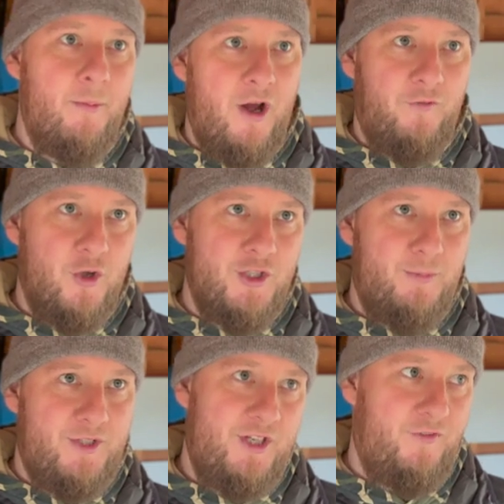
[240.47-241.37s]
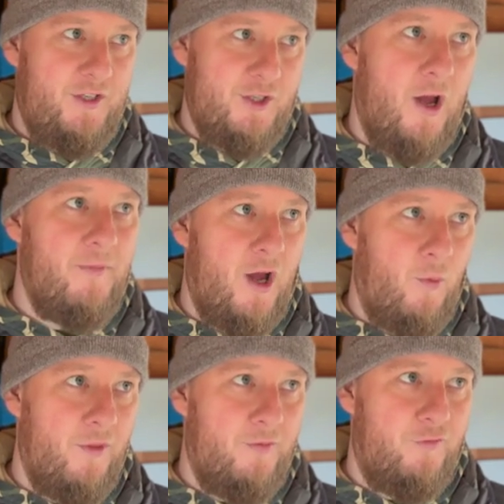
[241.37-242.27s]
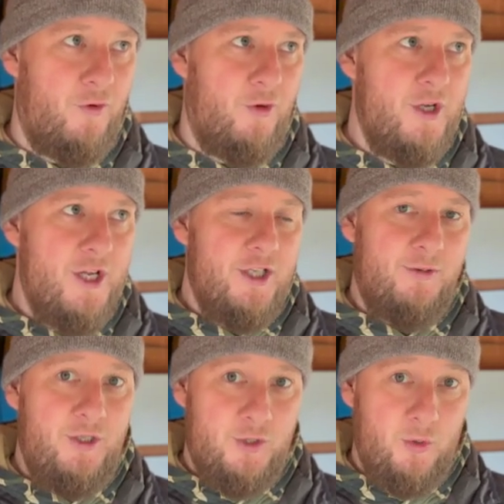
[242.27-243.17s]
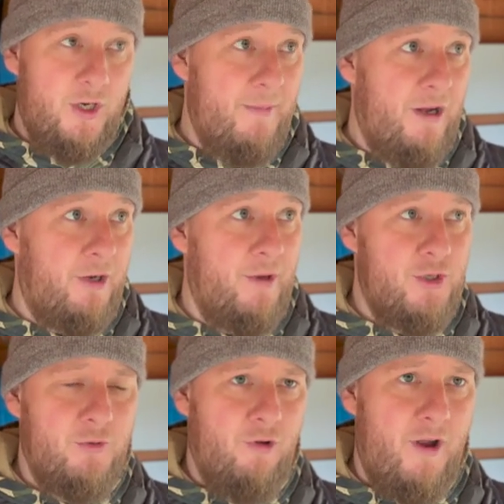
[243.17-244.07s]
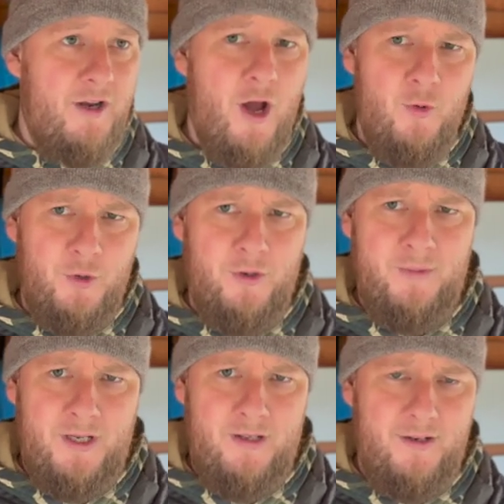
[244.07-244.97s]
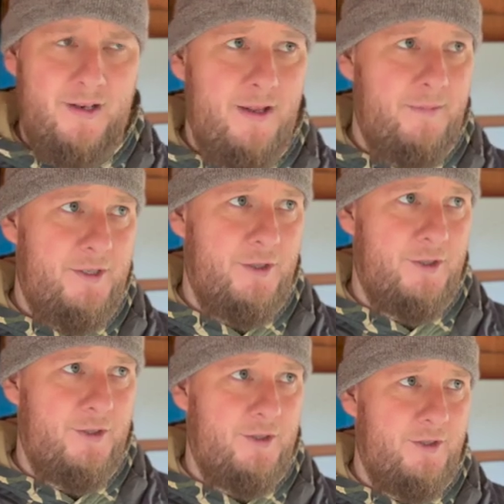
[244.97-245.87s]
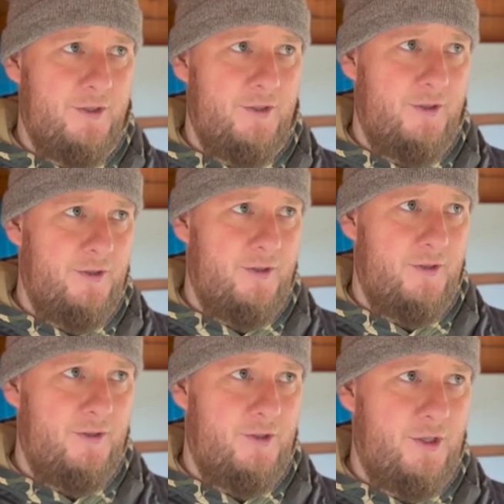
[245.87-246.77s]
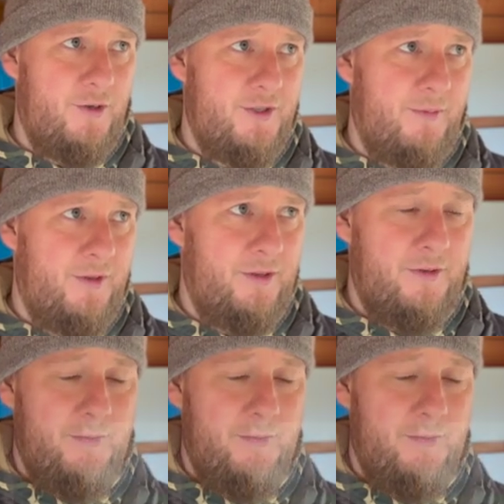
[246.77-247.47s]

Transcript: but I've got a specific time that I want them for. So when you're talking about commercial growing, hold on a minute. Let me just show you something.